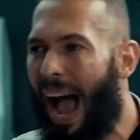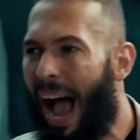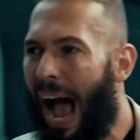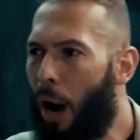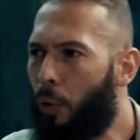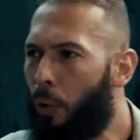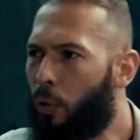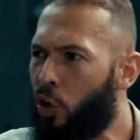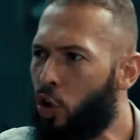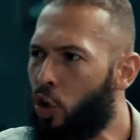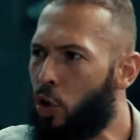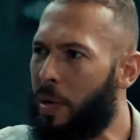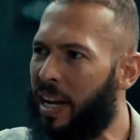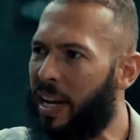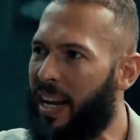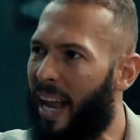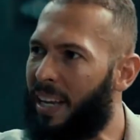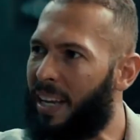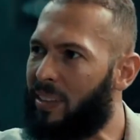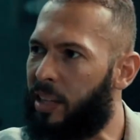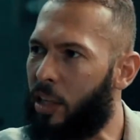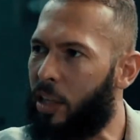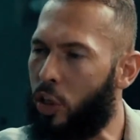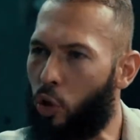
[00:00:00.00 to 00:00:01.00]
How can you be an
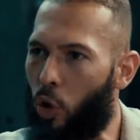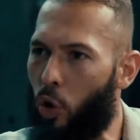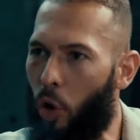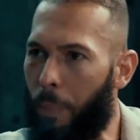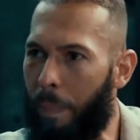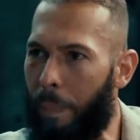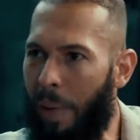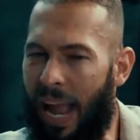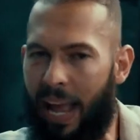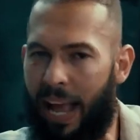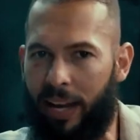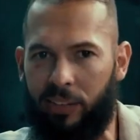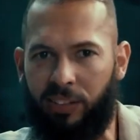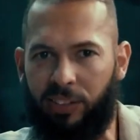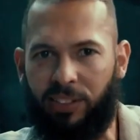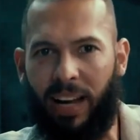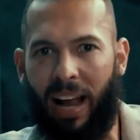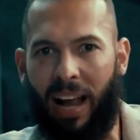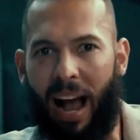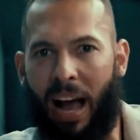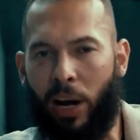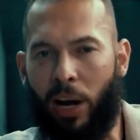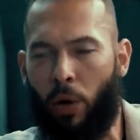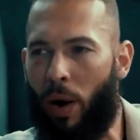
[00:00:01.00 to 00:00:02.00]
18-year-old man and
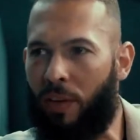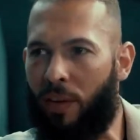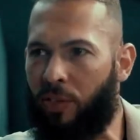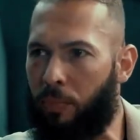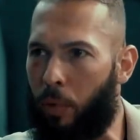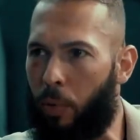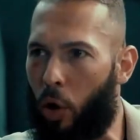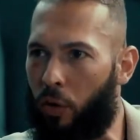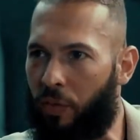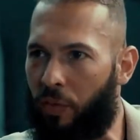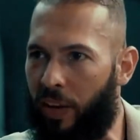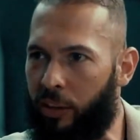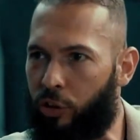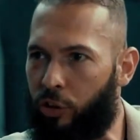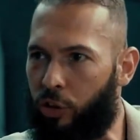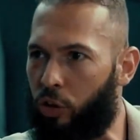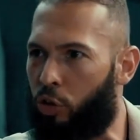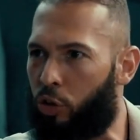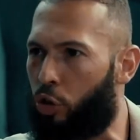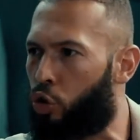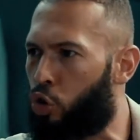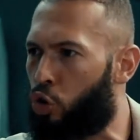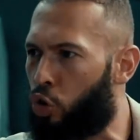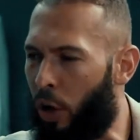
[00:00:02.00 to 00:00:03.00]
say, I don't have the motivation
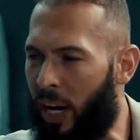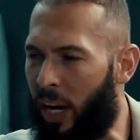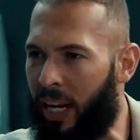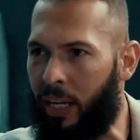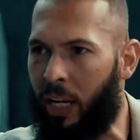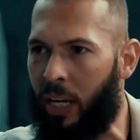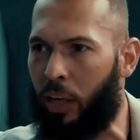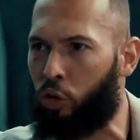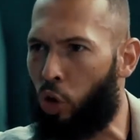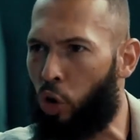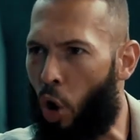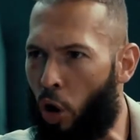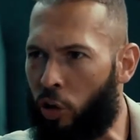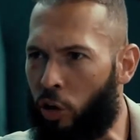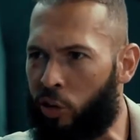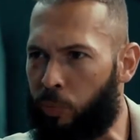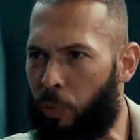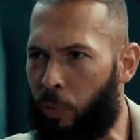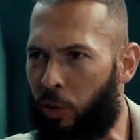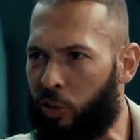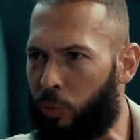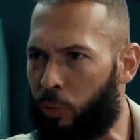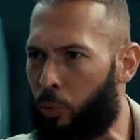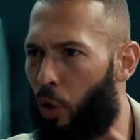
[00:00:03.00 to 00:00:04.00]
to train as hard as
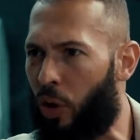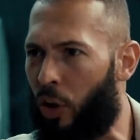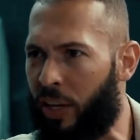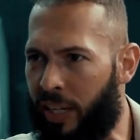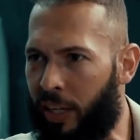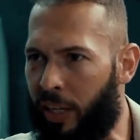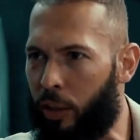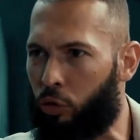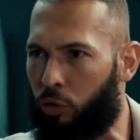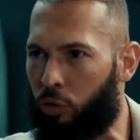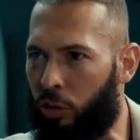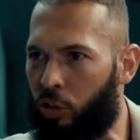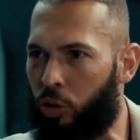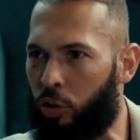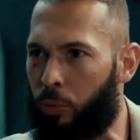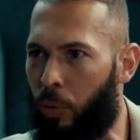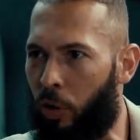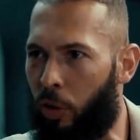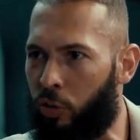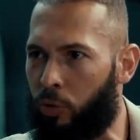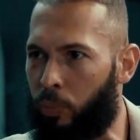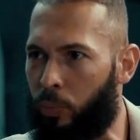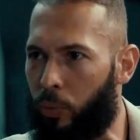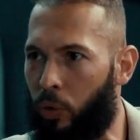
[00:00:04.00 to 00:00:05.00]
possible and get as rich as
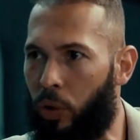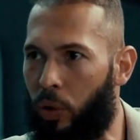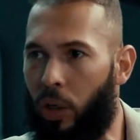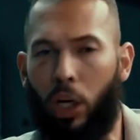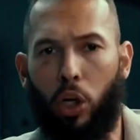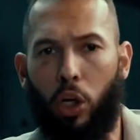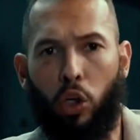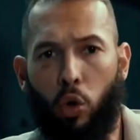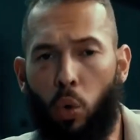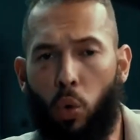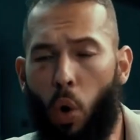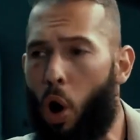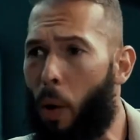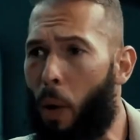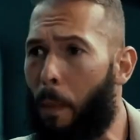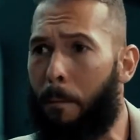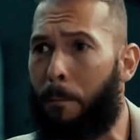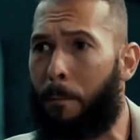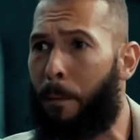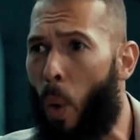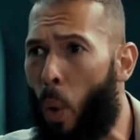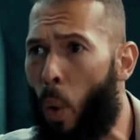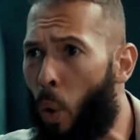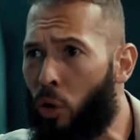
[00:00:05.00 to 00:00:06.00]
possible? You
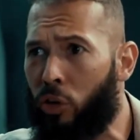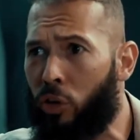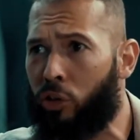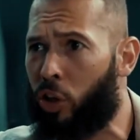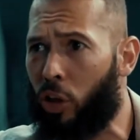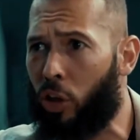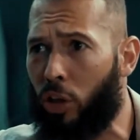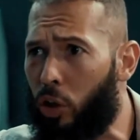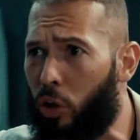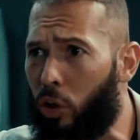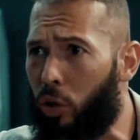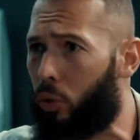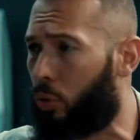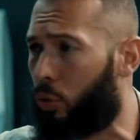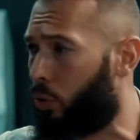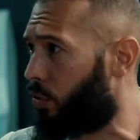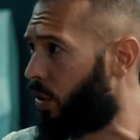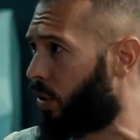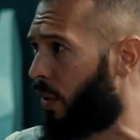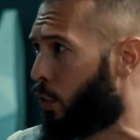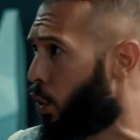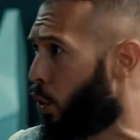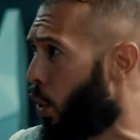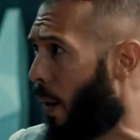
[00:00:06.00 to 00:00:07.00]
are born to
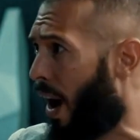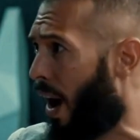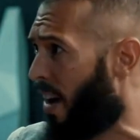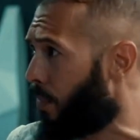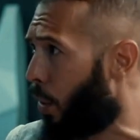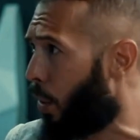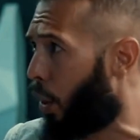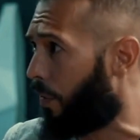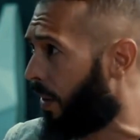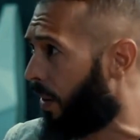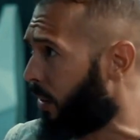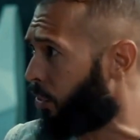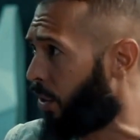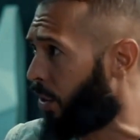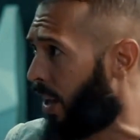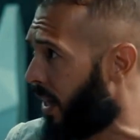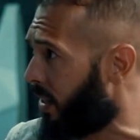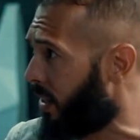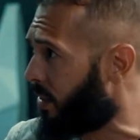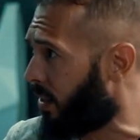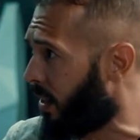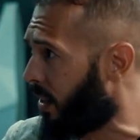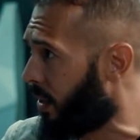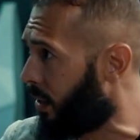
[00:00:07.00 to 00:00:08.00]
lose if you don't have motivation at
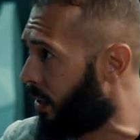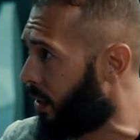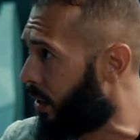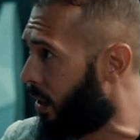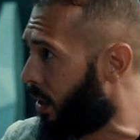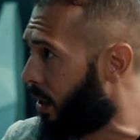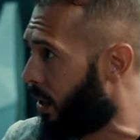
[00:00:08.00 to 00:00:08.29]
18.